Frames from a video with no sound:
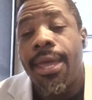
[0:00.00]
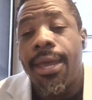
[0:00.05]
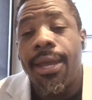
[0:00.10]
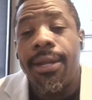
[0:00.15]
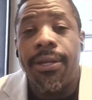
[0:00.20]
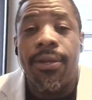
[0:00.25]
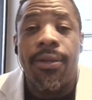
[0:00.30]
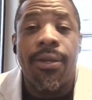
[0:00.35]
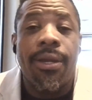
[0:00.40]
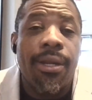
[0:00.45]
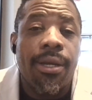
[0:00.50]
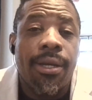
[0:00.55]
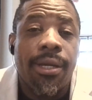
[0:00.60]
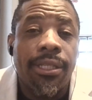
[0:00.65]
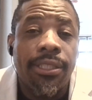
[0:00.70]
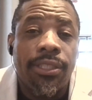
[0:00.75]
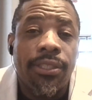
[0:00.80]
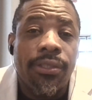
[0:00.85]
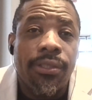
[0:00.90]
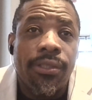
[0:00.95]
and then you got to
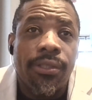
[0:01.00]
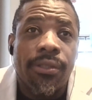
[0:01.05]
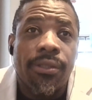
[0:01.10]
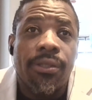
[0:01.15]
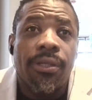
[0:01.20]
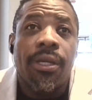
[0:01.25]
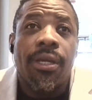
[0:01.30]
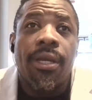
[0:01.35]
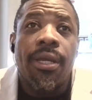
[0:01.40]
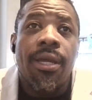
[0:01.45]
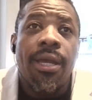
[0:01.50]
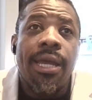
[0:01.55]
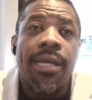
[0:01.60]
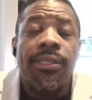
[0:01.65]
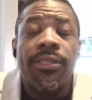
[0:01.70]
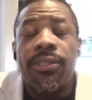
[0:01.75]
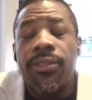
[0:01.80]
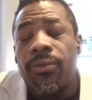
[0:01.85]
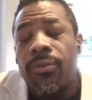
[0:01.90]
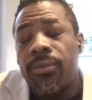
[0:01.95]
continue to,
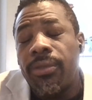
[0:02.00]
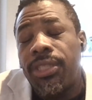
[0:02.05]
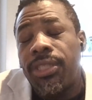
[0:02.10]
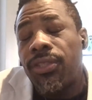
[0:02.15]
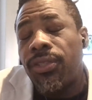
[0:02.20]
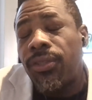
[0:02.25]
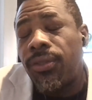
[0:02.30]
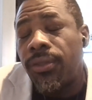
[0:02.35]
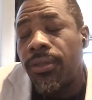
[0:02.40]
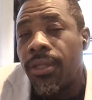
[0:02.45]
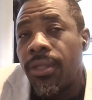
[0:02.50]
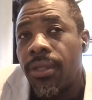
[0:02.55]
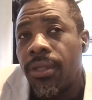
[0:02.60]
and so which is